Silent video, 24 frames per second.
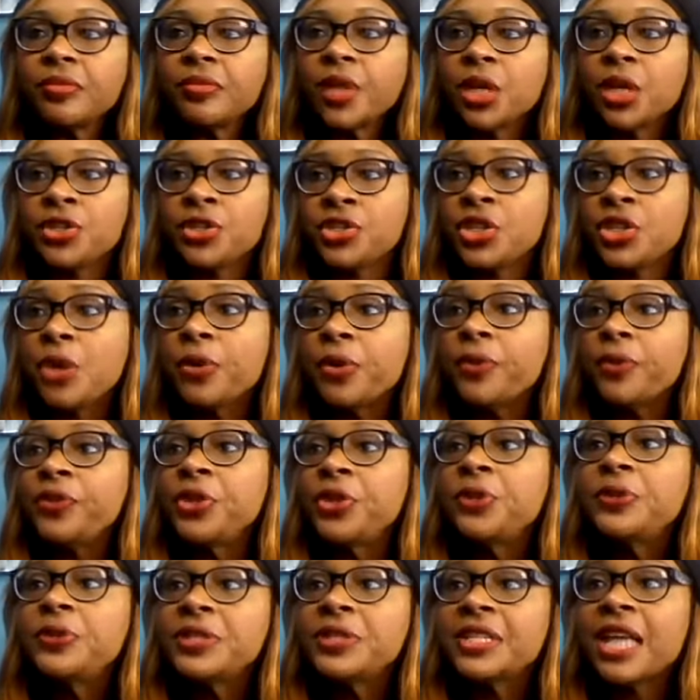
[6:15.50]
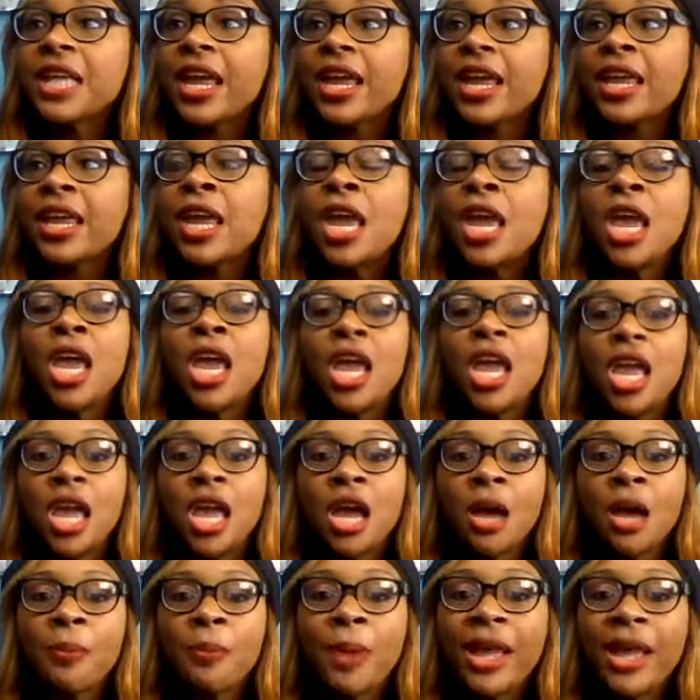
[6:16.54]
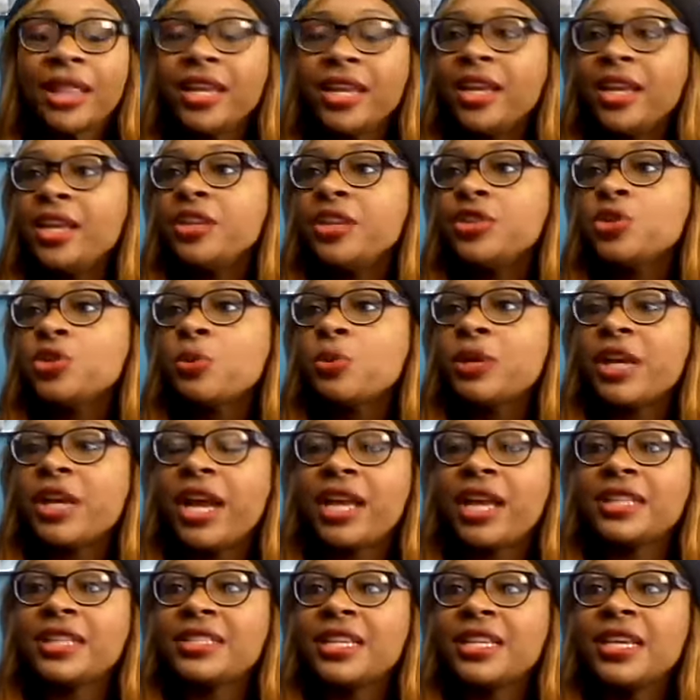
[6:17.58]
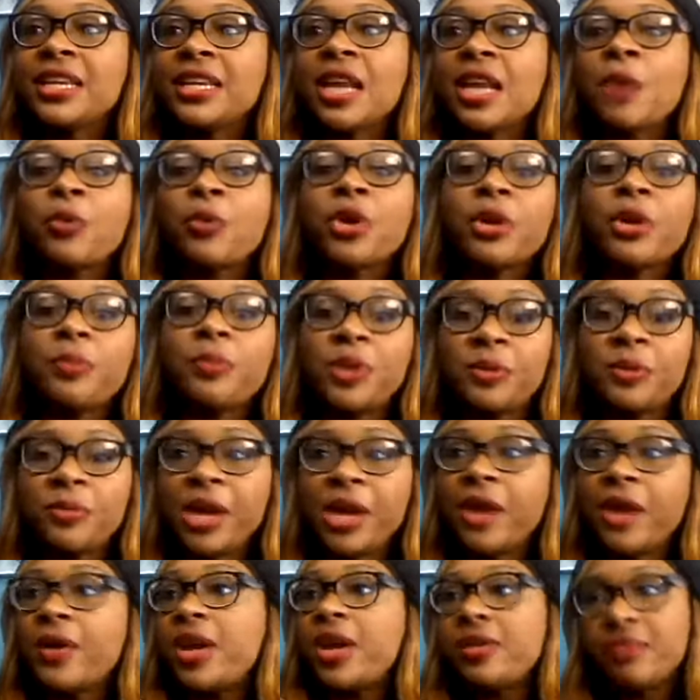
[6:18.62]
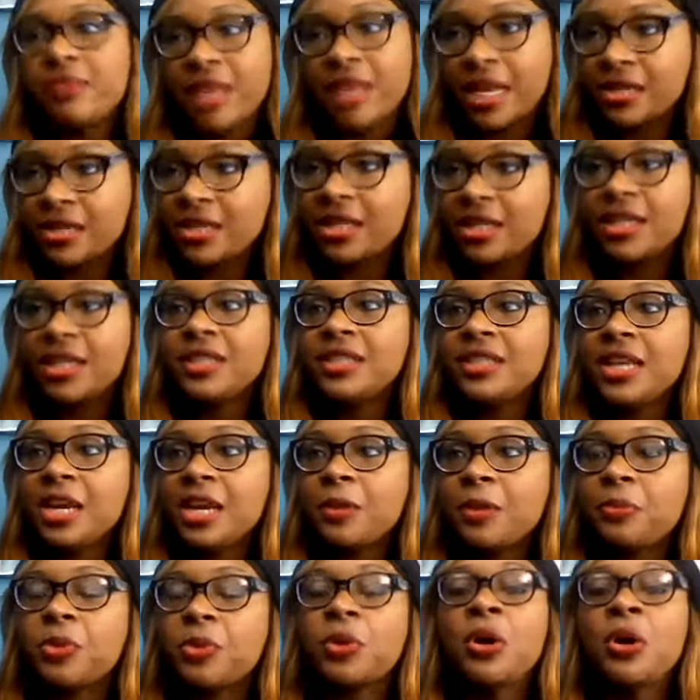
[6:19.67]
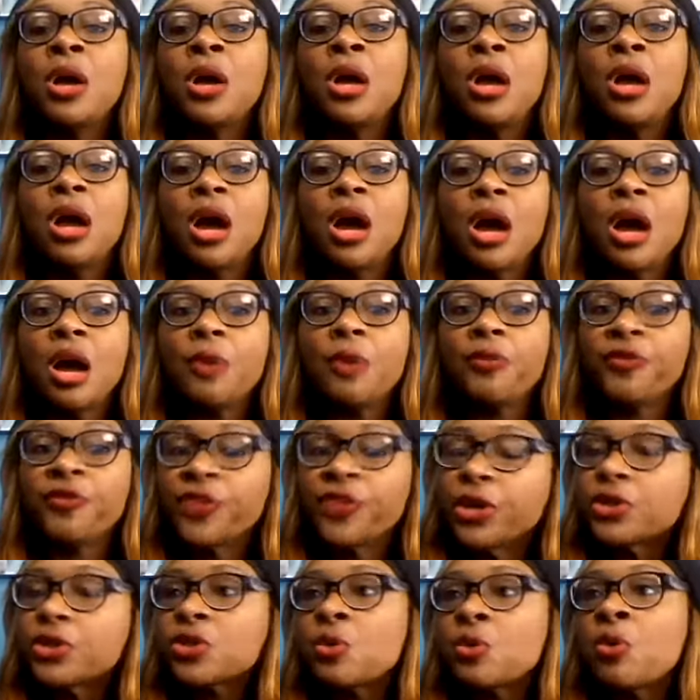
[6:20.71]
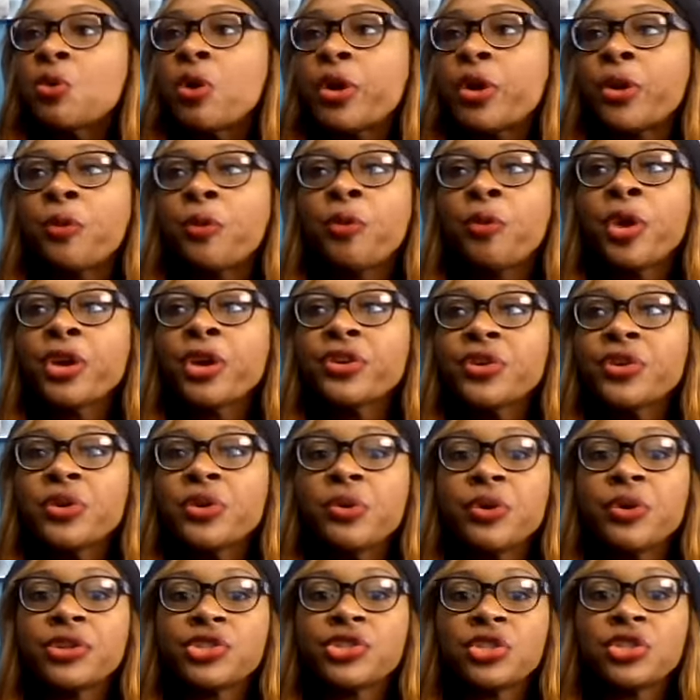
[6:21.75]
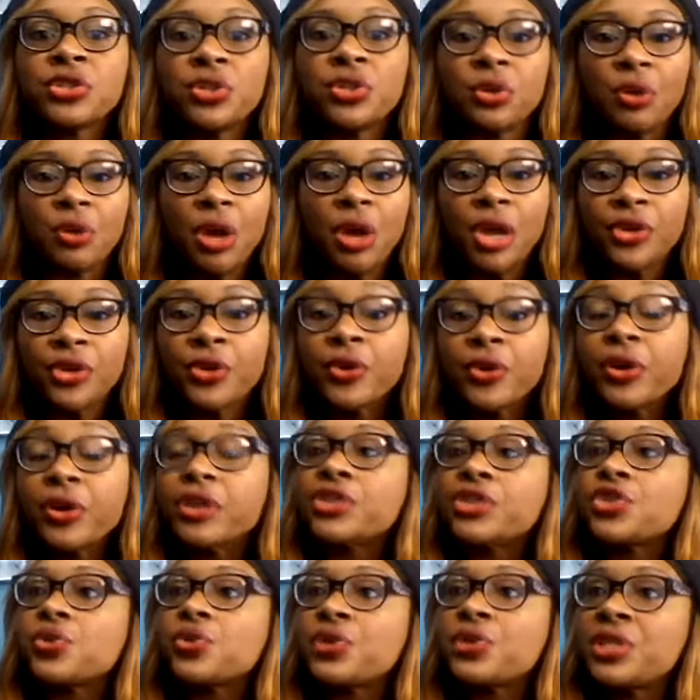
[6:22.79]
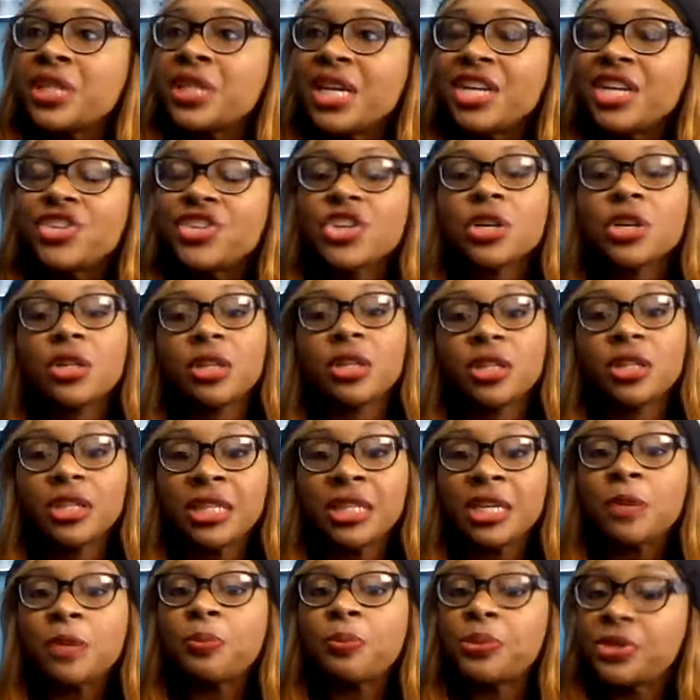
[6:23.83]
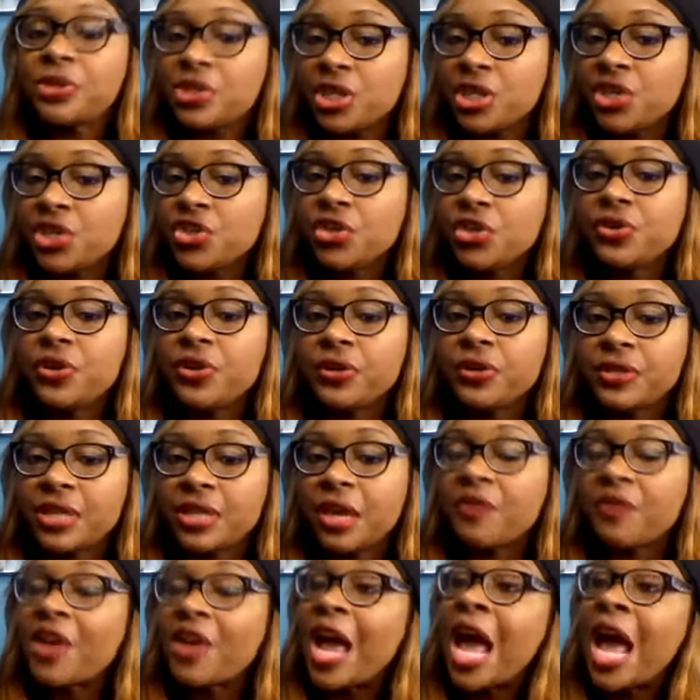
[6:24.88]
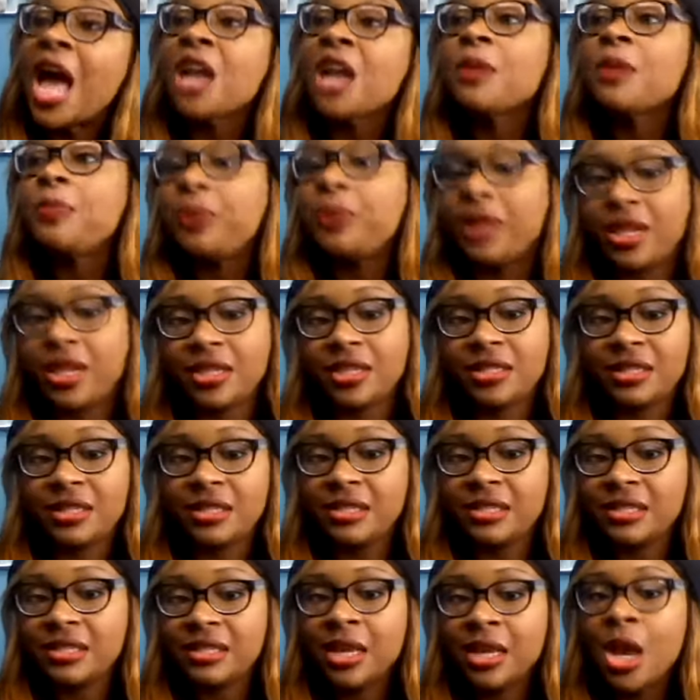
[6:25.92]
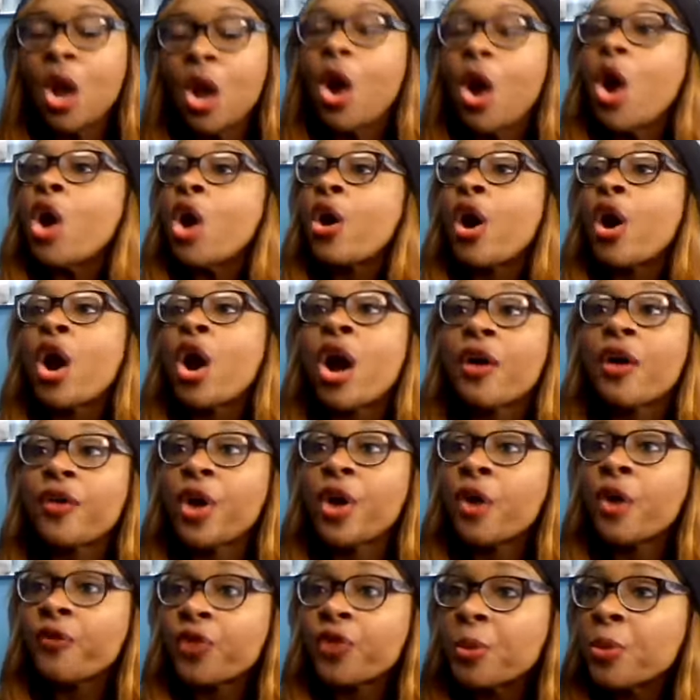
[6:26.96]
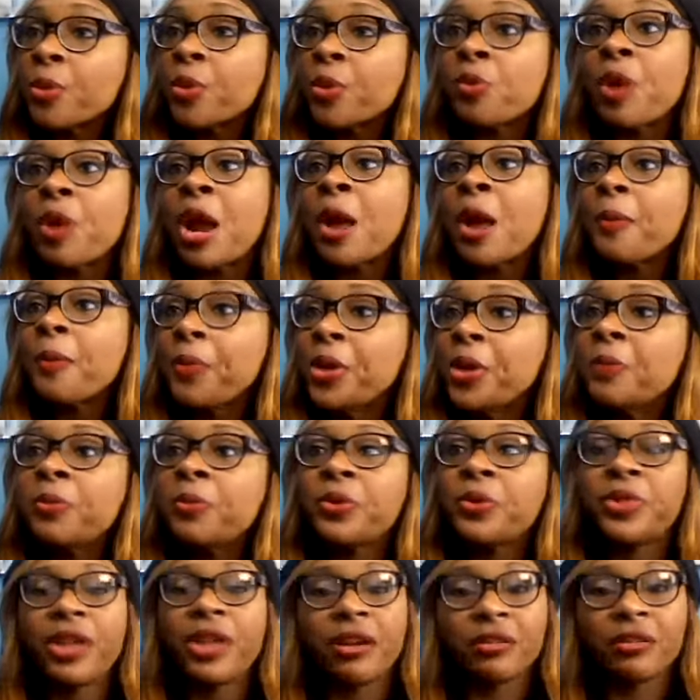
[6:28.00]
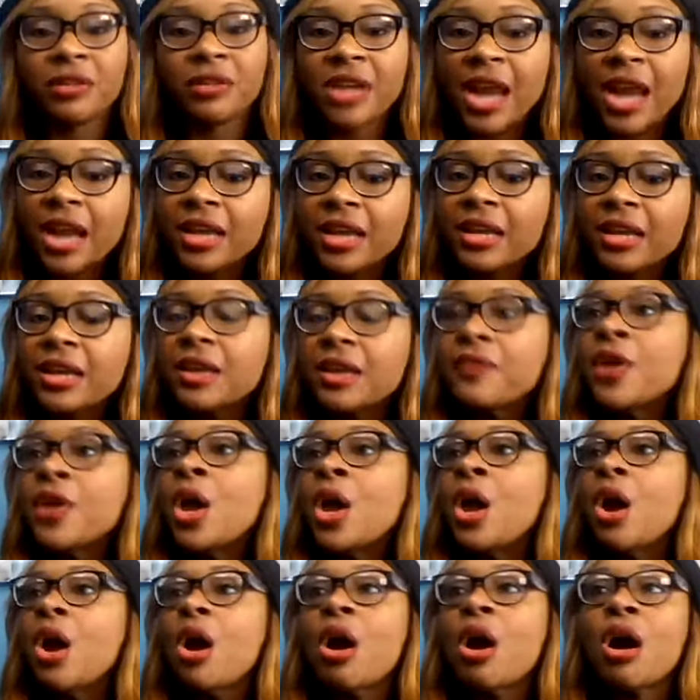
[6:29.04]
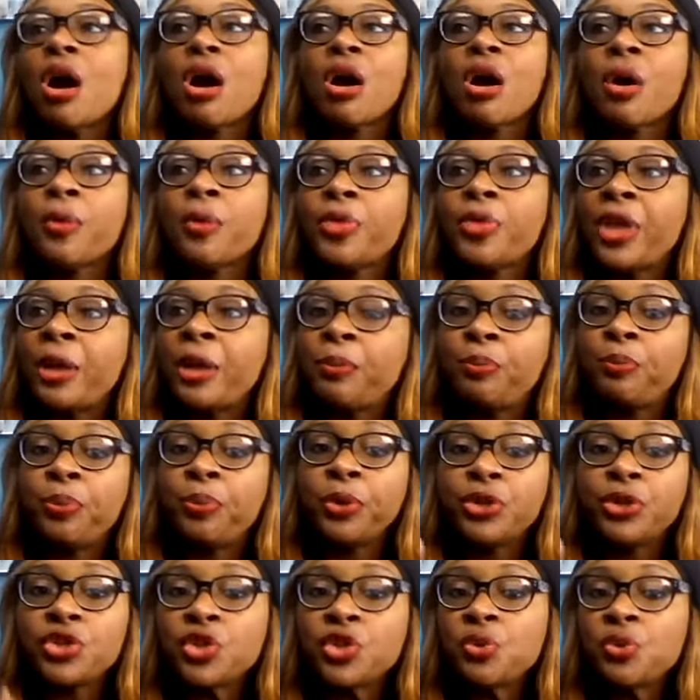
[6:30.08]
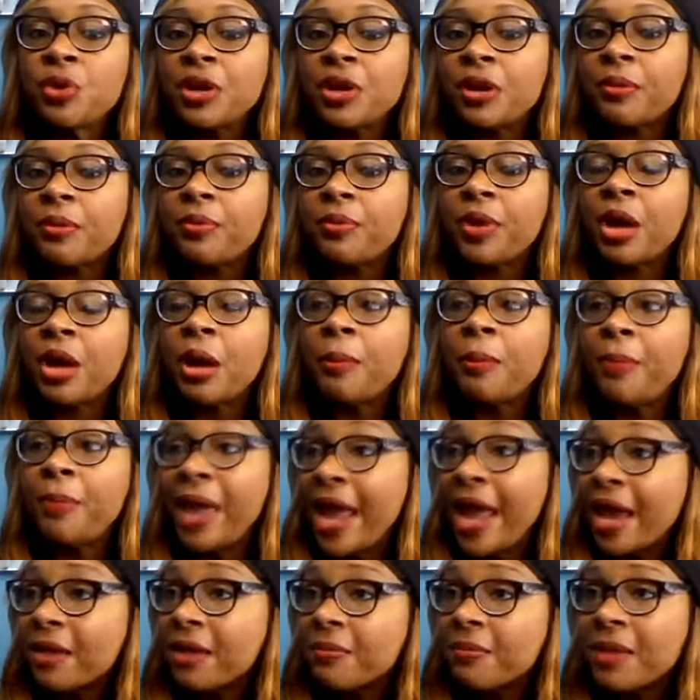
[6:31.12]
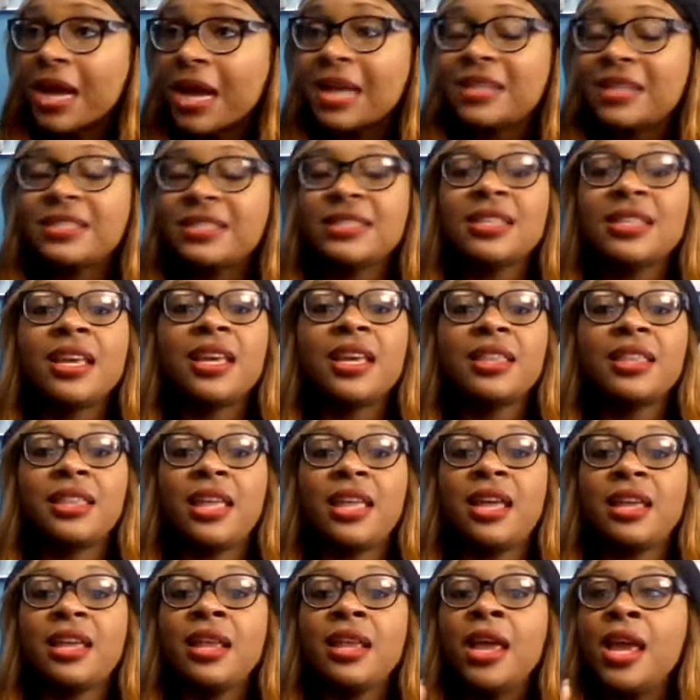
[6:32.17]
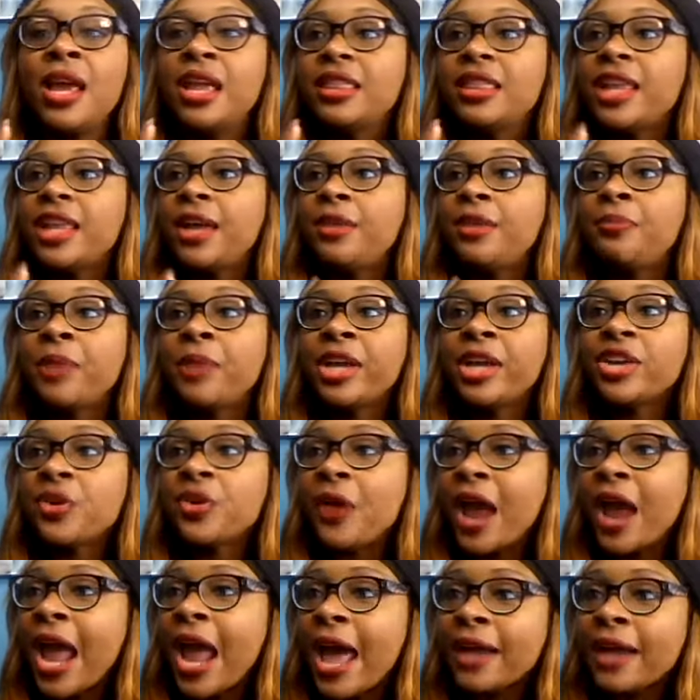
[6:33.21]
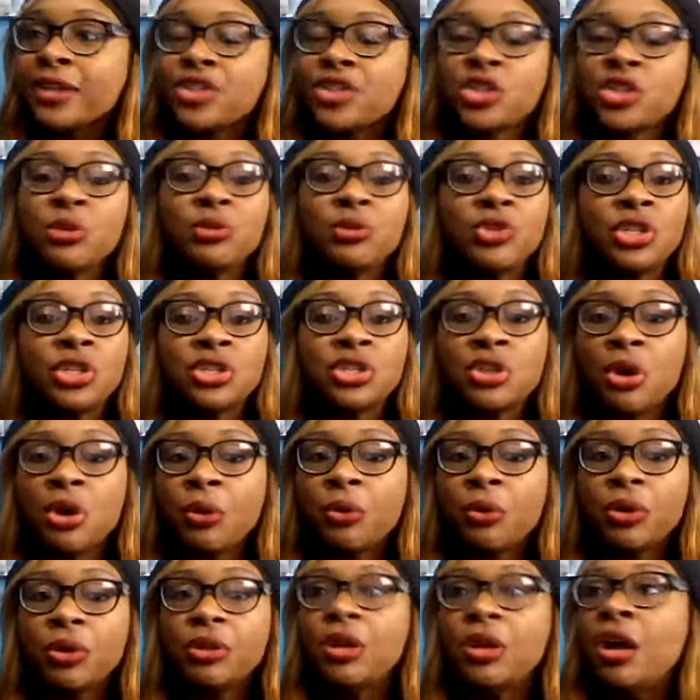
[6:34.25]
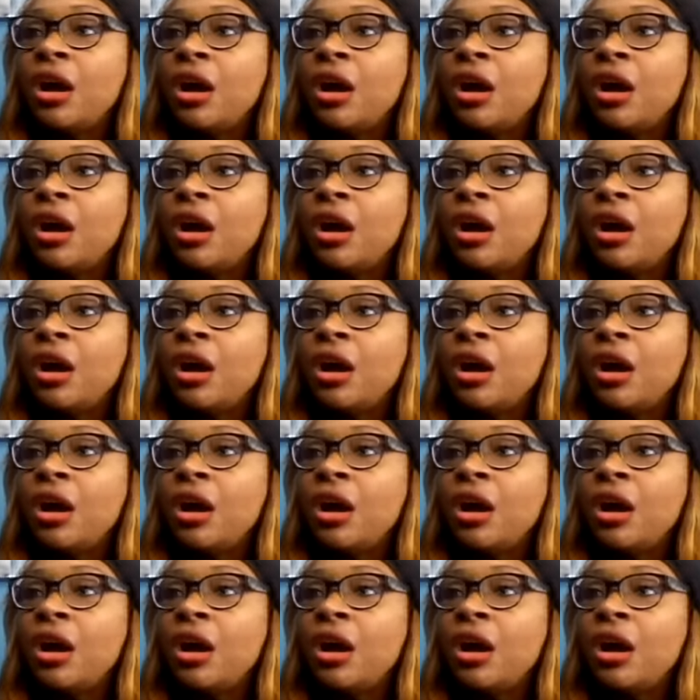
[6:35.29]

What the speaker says: So if you say, by the end of 2018, I want to be married. That's an example. First quarter, what are you going to do? You're going to strategically position yourself out of places or from around people that are negative or that put you in a bad mindset that make your attitude just go in